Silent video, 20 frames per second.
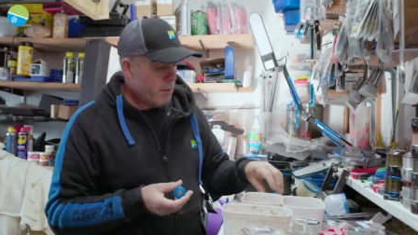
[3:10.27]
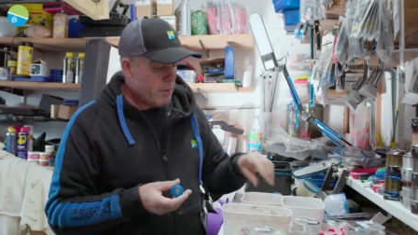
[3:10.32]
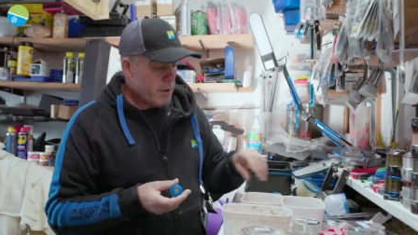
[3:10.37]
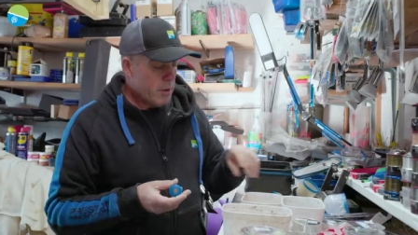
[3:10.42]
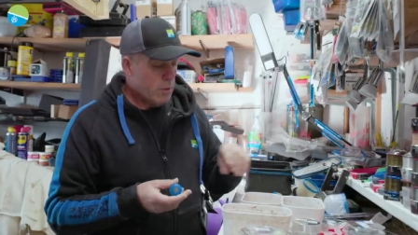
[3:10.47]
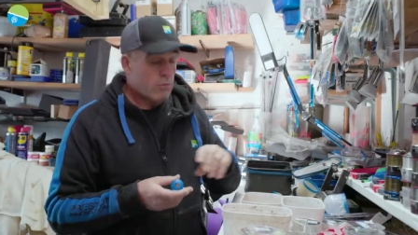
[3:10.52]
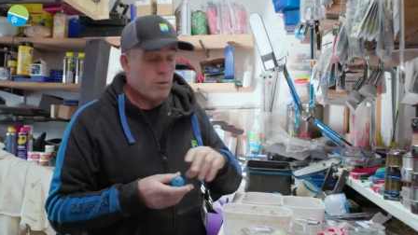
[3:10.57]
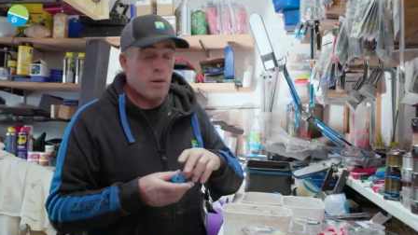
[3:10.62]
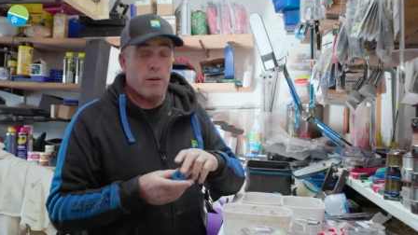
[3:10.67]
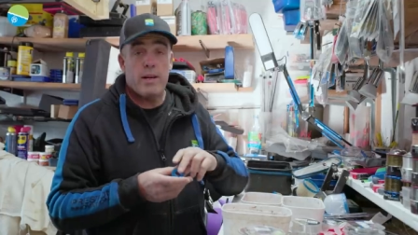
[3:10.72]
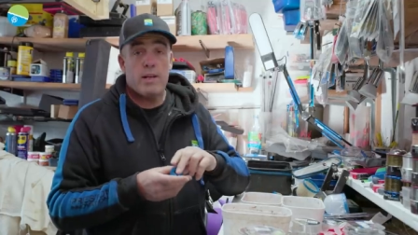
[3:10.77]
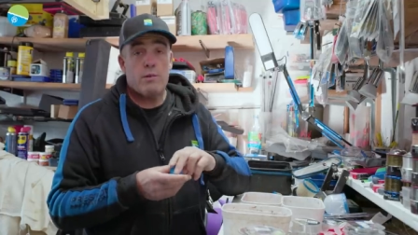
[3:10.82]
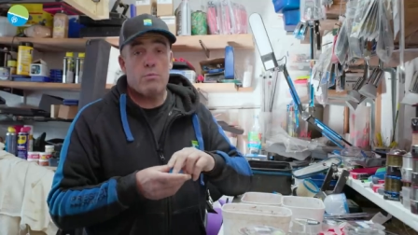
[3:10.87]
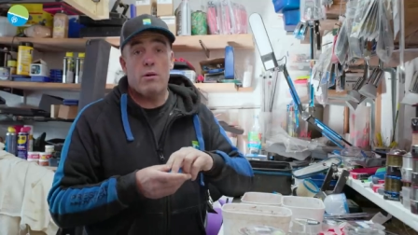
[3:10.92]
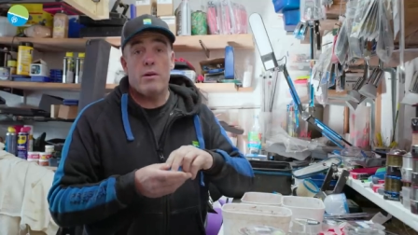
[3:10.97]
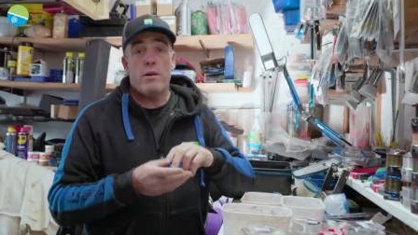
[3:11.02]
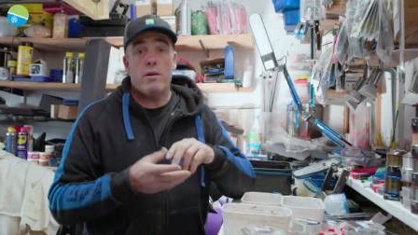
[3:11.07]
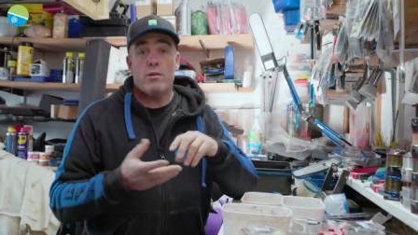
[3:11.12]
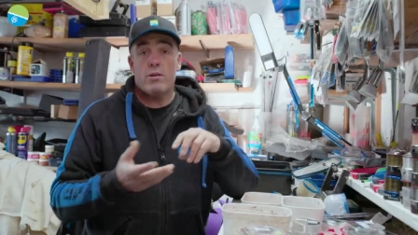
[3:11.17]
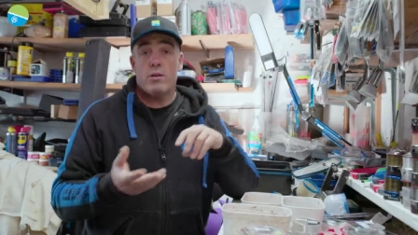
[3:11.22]
we all know, that's
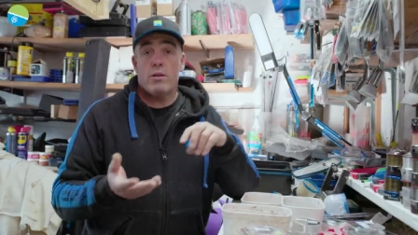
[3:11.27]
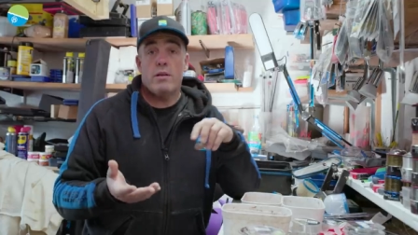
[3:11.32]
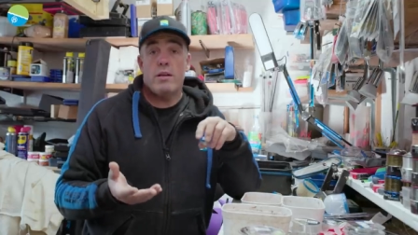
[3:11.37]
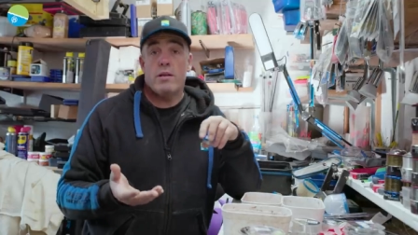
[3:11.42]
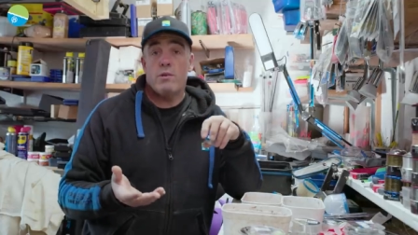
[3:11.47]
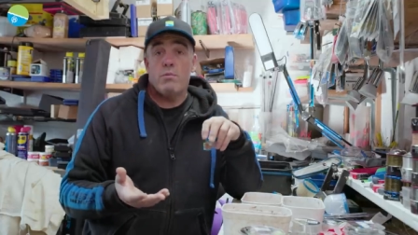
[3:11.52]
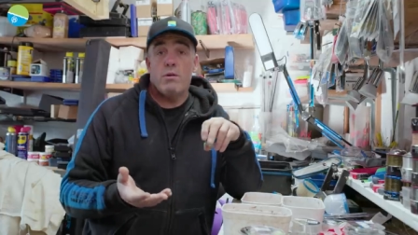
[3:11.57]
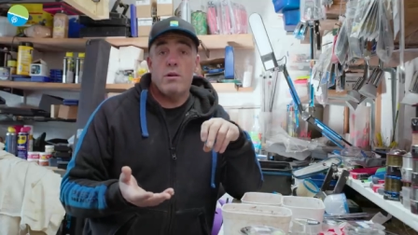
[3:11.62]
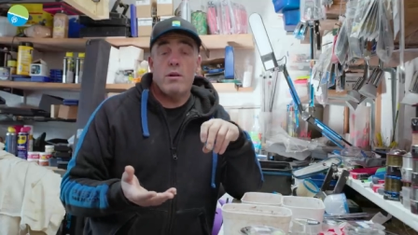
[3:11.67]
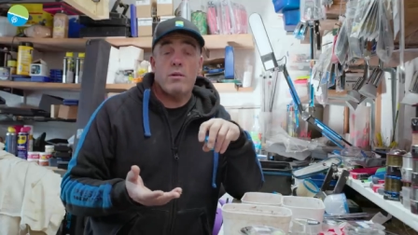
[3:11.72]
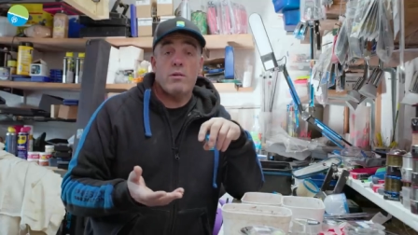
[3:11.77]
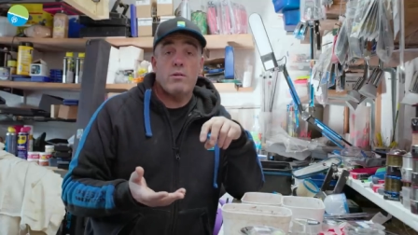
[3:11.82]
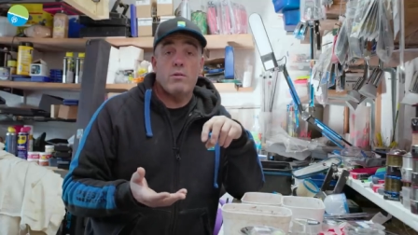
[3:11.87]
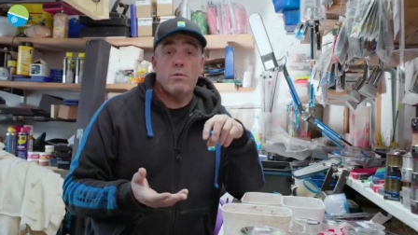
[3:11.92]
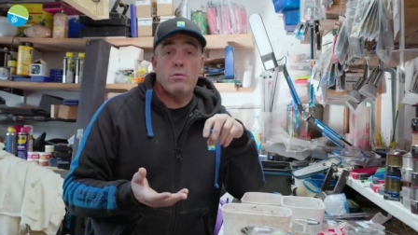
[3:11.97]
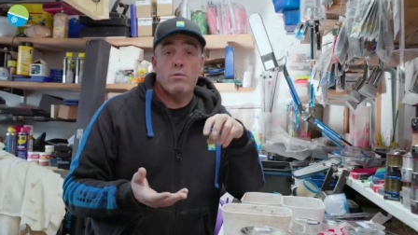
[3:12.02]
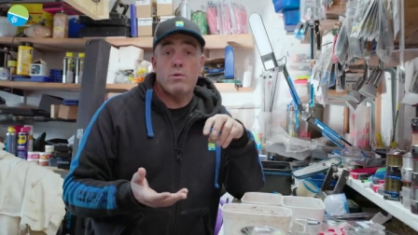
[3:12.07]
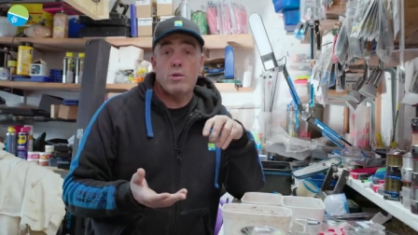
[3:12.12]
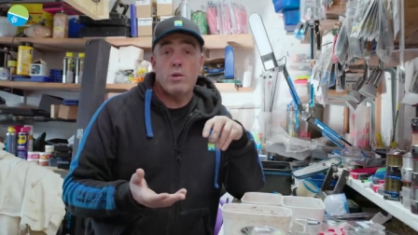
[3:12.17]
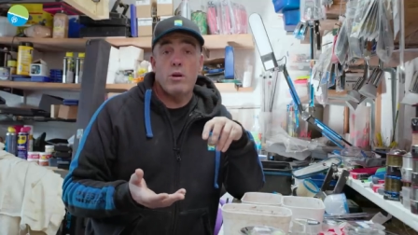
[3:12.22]
why they're
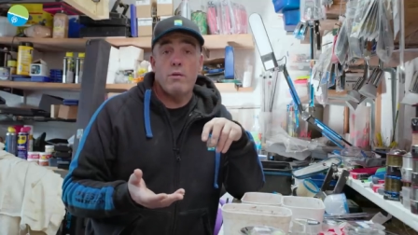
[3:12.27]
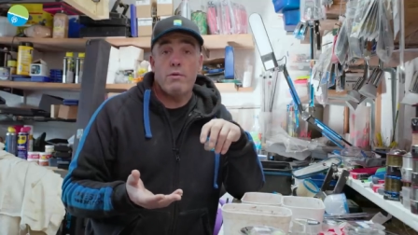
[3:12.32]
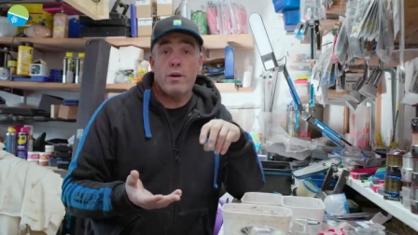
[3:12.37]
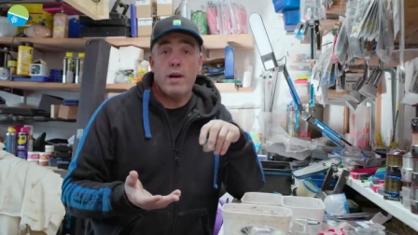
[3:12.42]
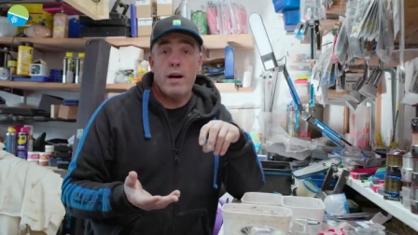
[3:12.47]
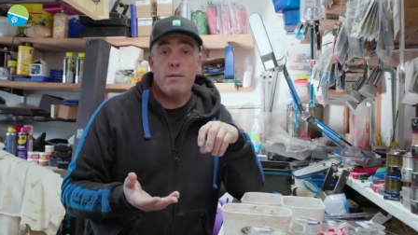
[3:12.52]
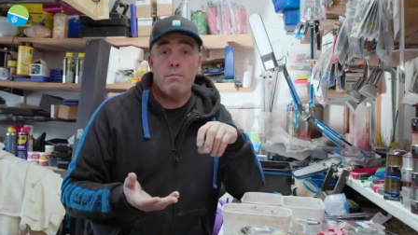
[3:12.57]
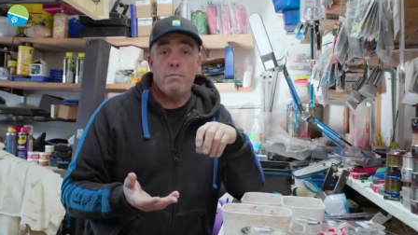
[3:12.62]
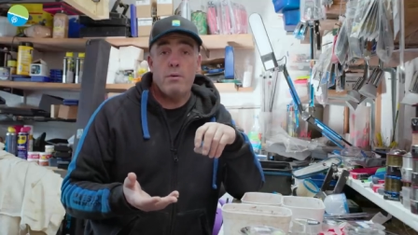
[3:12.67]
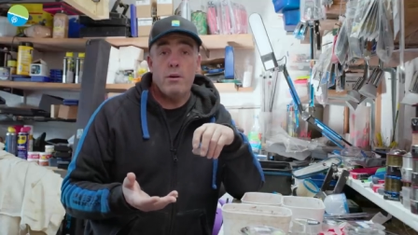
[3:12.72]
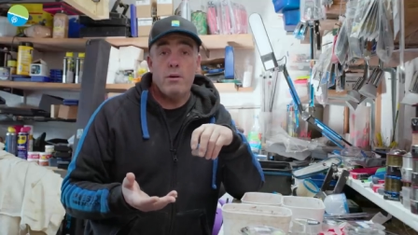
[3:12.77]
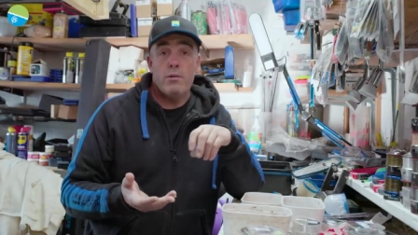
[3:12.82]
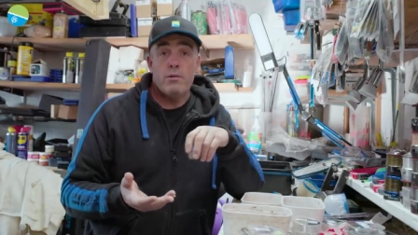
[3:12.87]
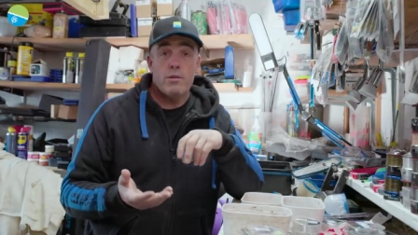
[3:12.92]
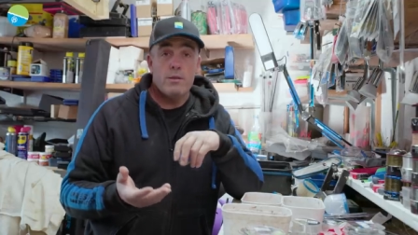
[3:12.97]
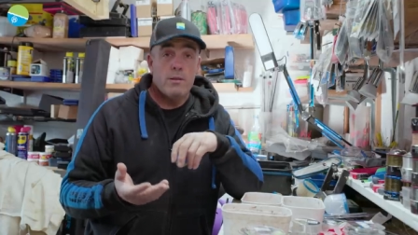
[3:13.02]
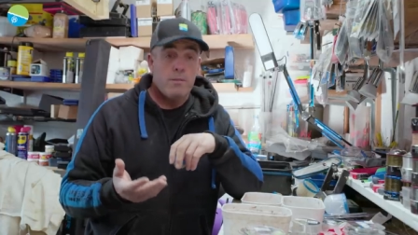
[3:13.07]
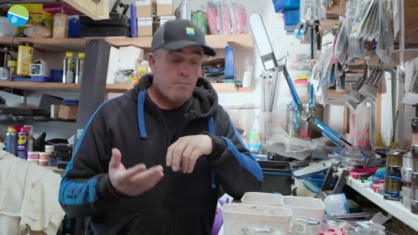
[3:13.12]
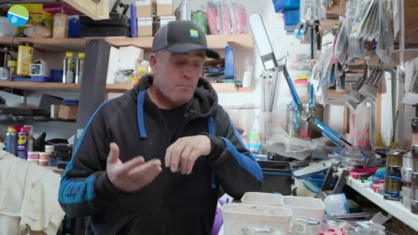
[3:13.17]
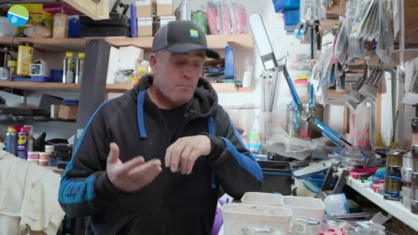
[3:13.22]
called soft cad pots,